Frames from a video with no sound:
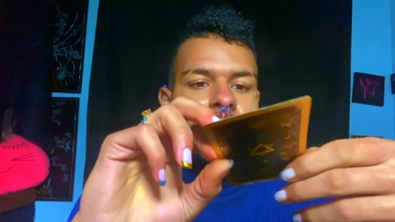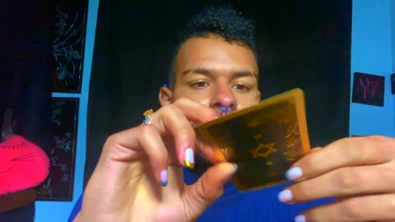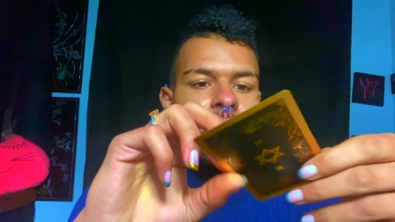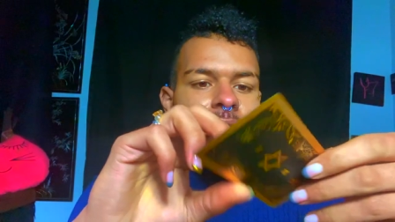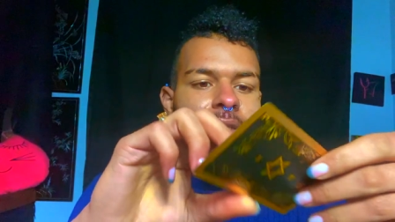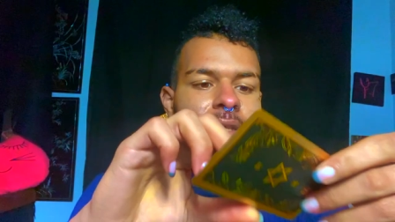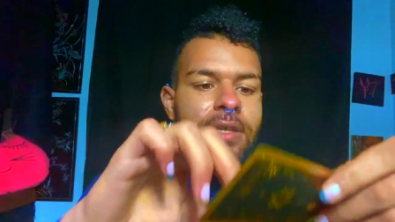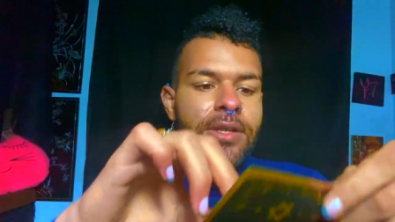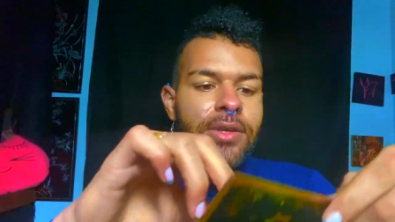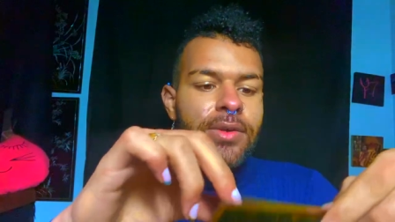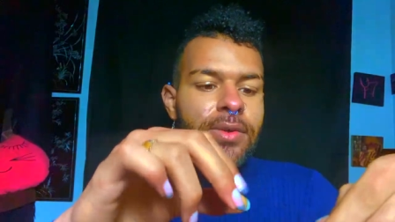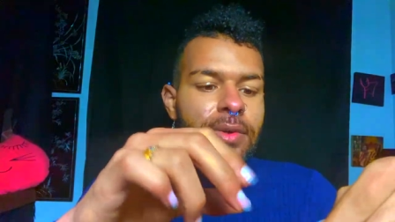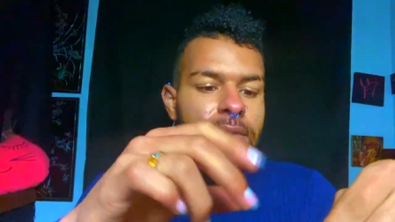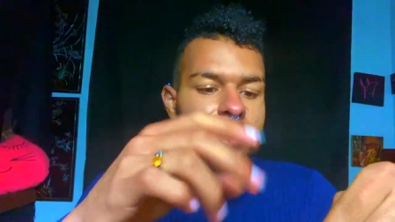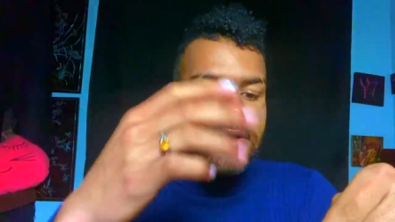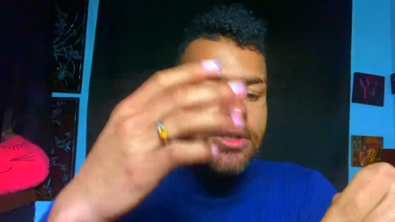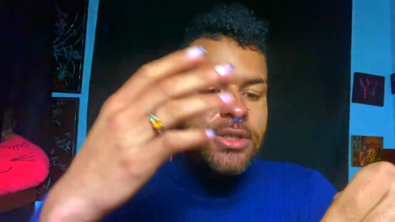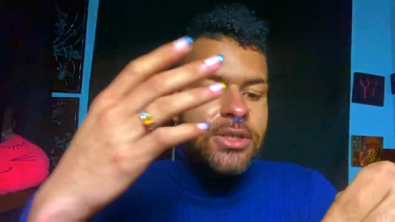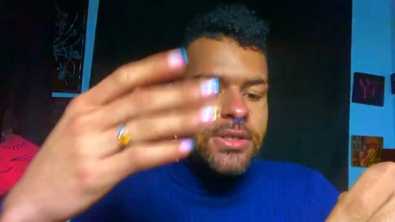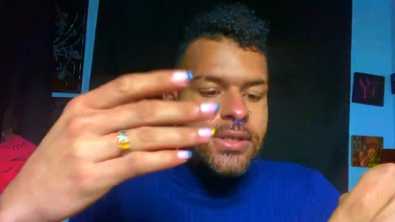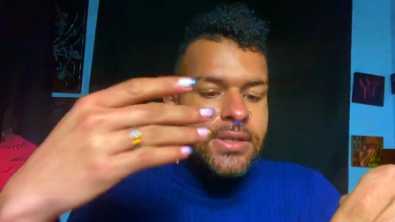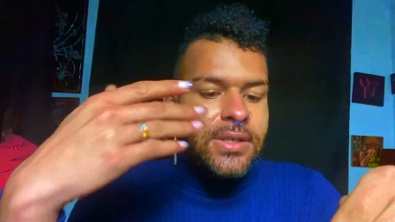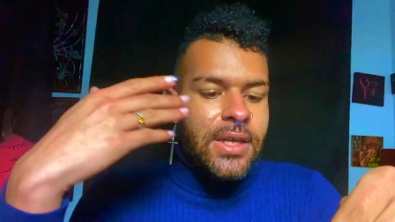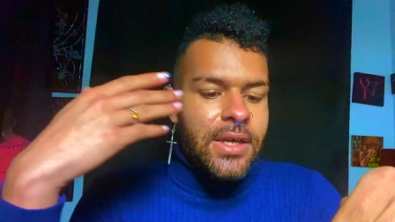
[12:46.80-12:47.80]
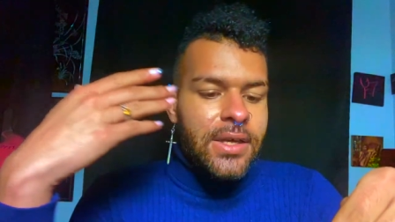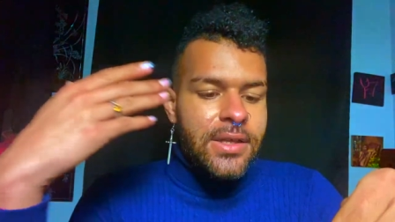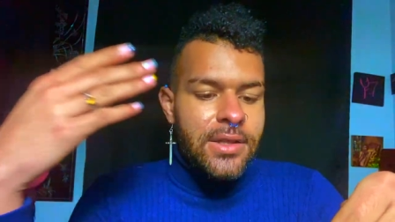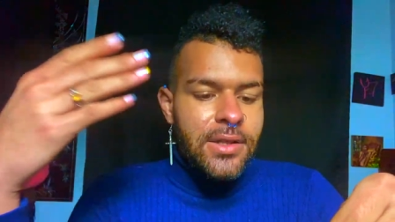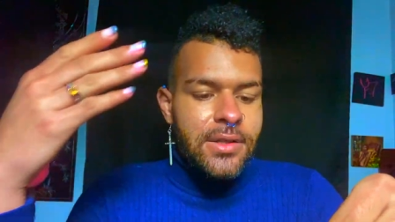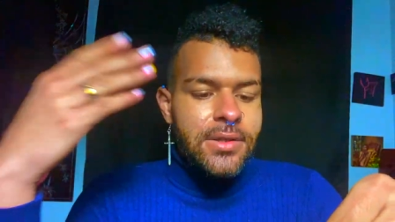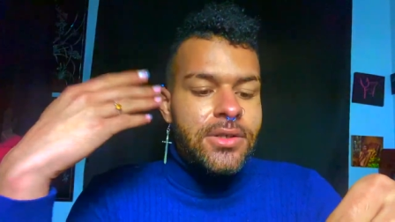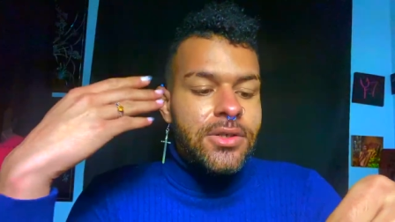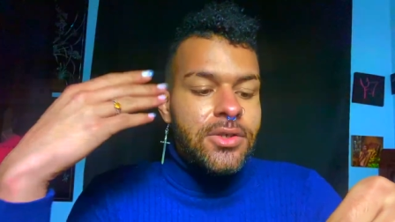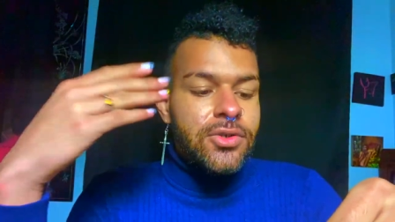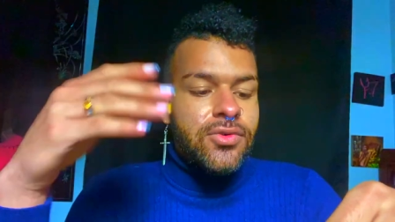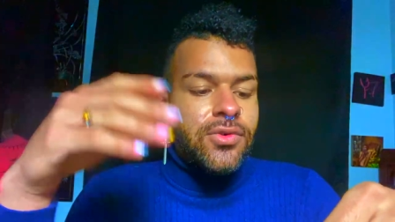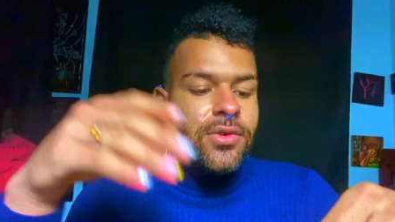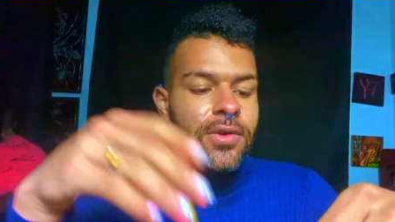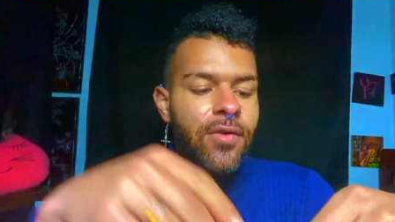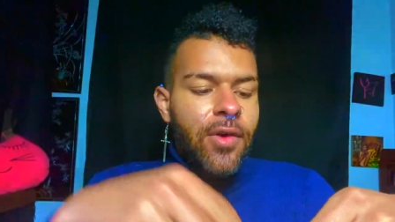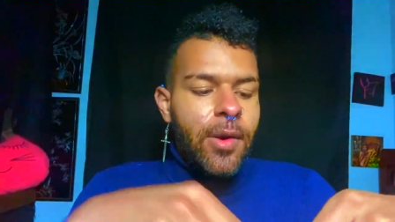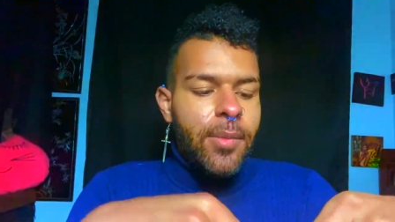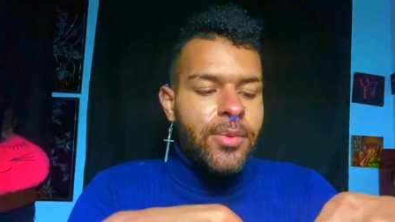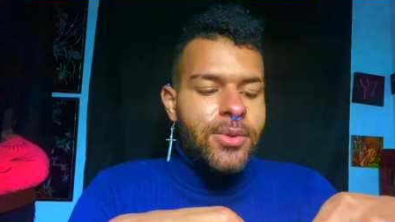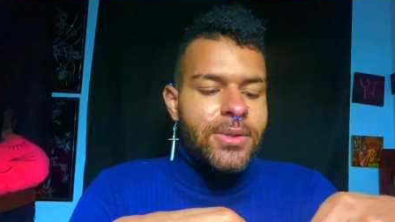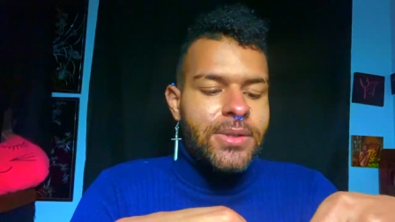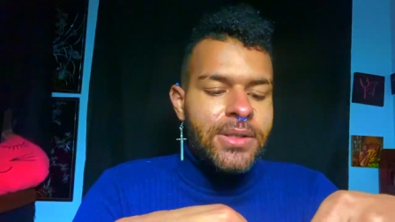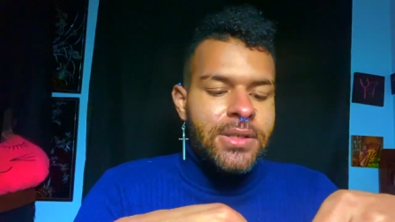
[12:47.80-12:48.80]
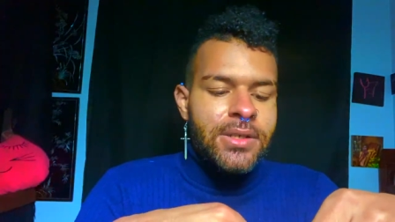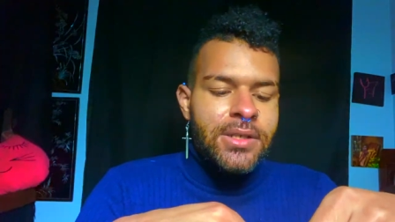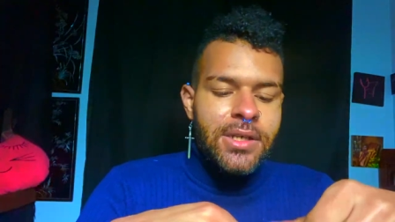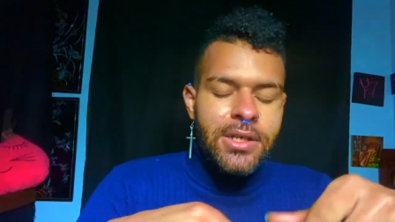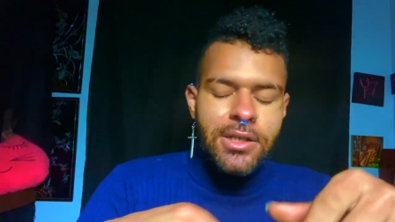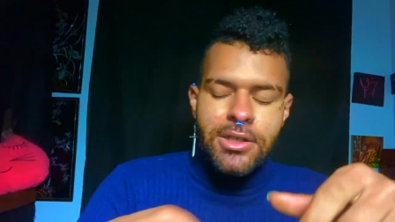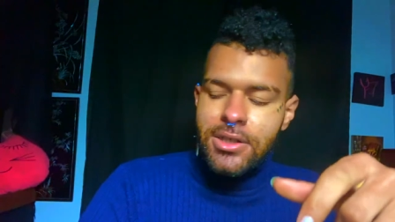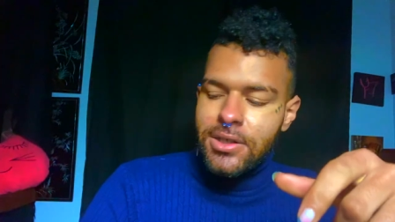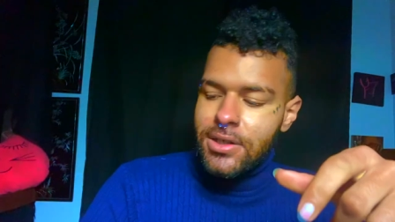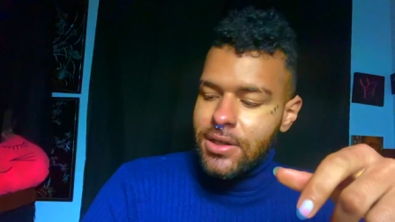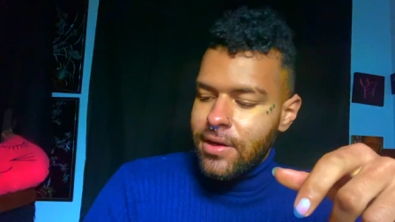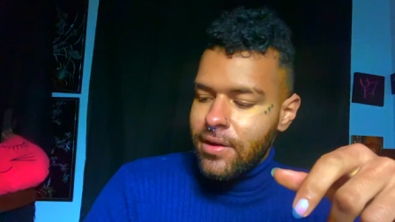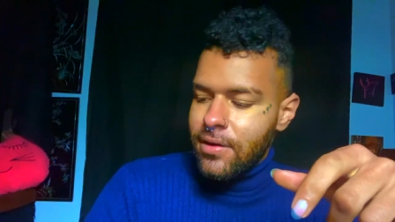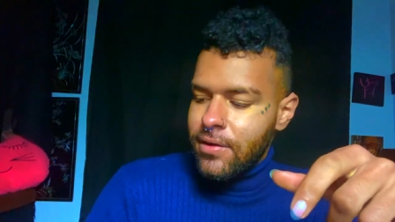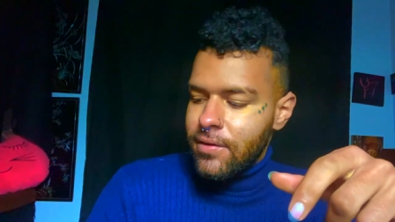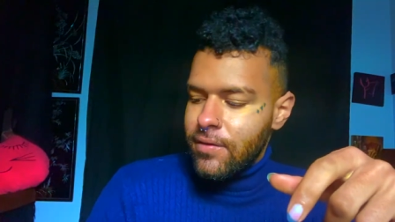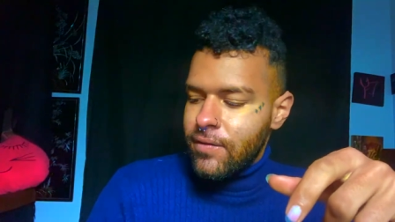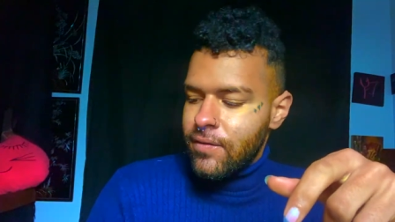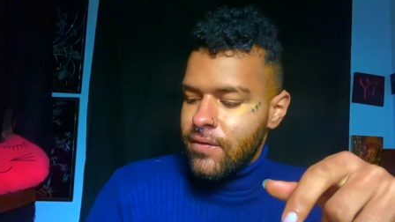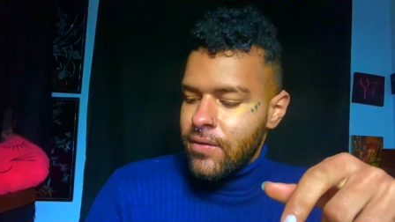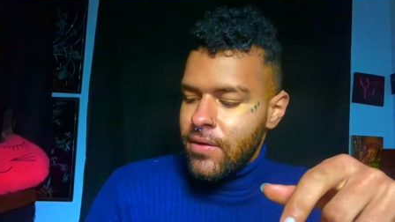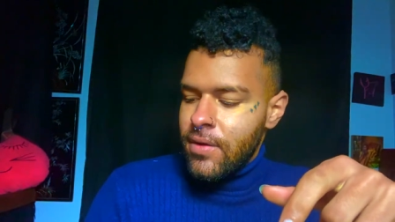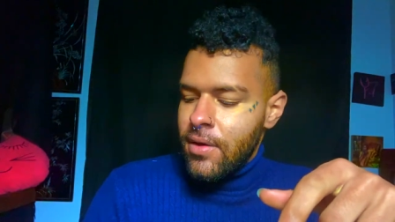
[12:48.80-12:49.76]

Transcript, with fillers: just like you are just like the literal representation of